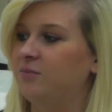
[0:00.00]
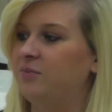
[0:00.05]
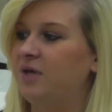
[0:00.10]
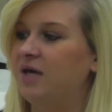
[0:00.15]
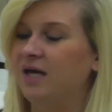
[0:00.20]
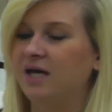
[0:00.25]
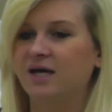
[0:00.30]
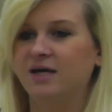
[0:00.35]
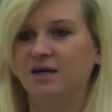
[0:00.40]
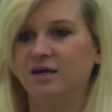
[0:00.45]

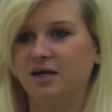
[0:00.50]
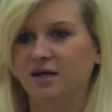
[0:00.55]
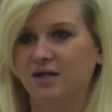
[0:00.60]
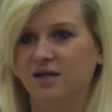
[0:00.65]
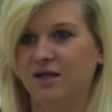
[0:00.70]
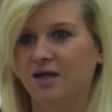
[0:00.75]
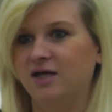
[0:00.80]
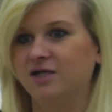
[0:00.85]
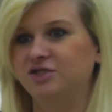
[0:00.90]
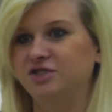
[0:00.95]
pick
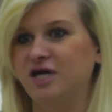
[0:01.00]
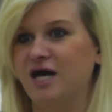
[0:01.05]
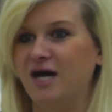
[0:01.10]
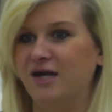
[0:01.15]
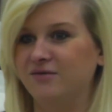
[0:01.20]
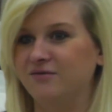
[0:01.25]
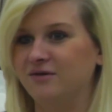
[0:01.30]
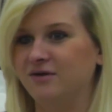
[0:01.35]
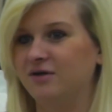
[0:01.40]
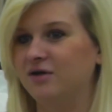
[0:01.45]
a
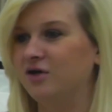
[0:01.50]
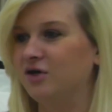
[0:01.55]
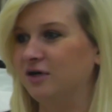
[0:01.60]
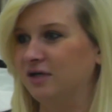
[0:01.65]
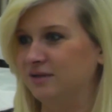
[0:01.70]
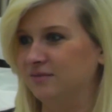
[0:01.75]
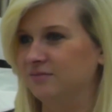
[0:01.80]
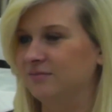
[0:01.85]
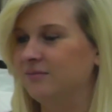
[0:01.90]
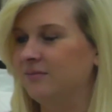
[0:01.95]
genre or
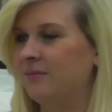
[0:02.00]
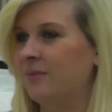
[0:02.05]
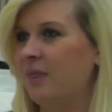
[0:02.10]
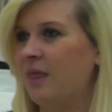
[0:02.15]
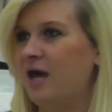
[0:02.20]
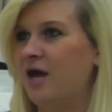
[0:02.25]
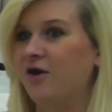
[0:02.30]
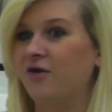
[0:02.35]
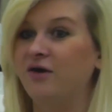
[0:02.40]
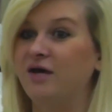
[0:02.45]
an
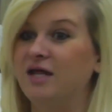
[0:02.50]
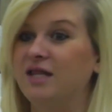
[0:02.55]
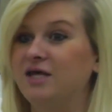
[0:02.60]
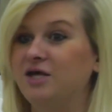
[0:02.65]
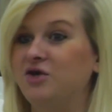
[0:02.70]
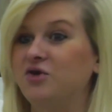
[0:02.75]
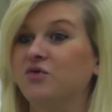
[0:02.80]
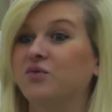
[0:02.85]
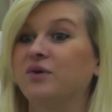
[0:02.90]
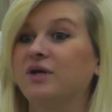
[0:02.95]
area
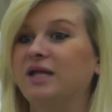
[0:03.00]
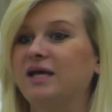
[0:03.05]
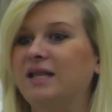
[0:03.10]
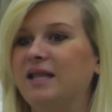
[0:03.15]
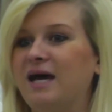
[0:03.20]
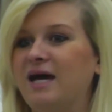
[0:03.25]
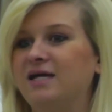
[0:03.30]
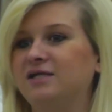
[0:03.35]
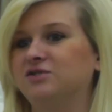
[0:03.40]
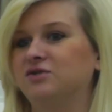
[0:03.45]
that you really
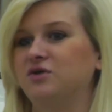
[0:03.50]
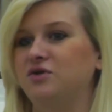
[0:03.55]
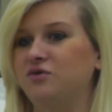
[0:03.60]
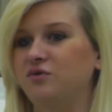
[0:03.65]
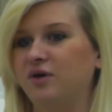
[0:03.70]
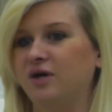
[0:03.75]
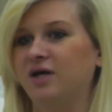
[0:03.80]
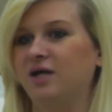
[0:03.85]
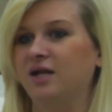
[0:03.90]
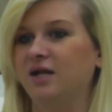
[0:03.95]
like, so
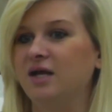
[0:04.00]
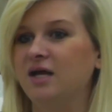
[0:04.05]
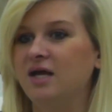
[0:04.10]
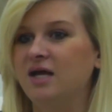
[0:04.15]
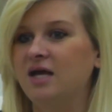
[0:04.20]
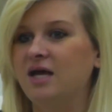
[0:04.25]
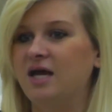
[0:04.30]
you can